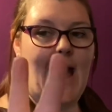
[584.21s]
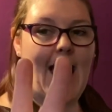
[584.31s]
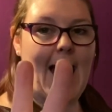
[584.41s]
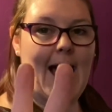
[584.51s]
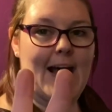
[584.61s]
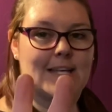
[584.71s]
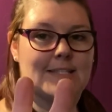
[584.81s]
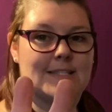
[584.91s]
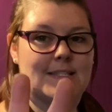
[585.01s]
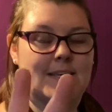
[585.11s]

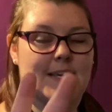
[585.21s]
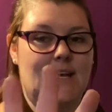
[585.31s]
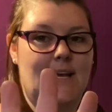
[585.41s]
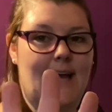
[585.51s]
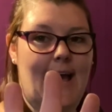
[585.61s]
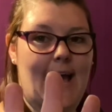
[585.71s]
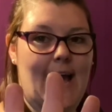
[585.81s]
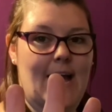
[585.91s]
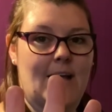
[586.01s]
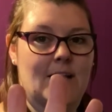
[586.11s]
has
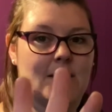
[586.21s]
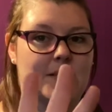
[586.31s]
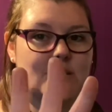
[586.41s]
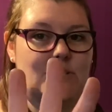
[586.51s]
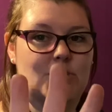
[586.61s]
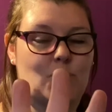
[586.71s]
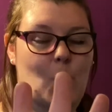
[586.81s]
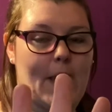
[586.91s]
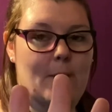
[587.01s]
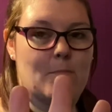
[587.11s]
a
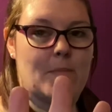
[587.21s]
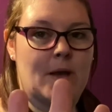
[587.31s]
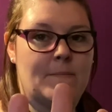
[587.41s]
swim.